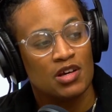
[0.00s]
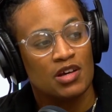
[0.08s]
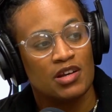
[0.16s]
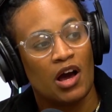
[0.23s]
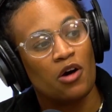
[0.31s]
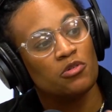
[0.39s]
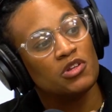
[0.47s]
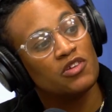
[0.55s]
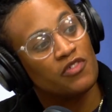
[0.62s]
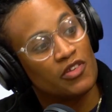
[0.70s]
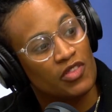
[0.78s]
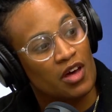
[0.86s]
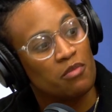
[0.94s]
not only
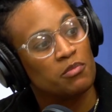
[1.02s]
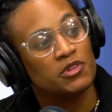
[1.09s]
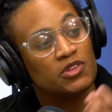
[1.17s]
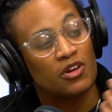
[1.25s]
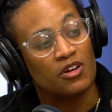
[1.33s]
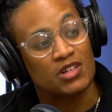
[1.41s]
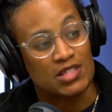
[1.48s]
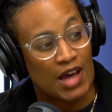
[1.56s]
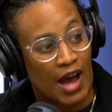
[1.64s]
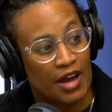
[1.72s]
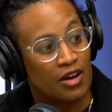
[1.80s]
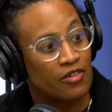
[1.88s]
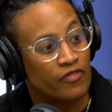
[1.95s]
for them, but their
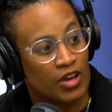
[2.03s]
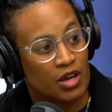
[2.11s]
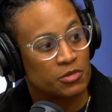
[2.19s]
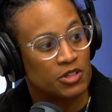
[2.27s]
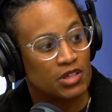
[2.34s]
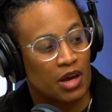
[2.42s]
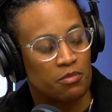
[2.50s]
entire family.